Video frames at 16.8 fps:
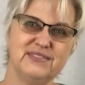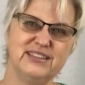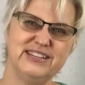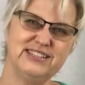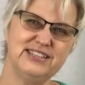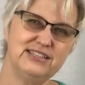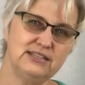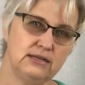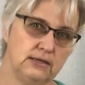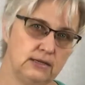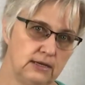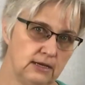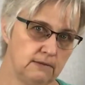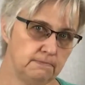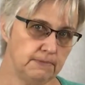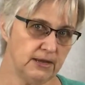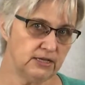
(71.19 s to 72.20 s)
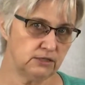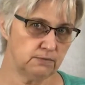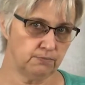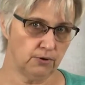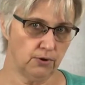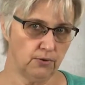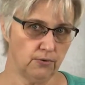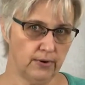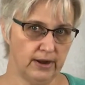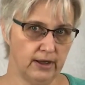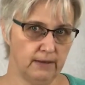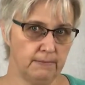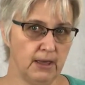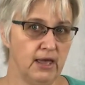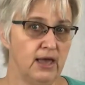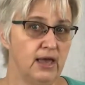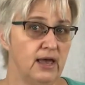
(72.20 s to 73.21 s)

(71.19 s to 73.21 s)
This is a need-based program,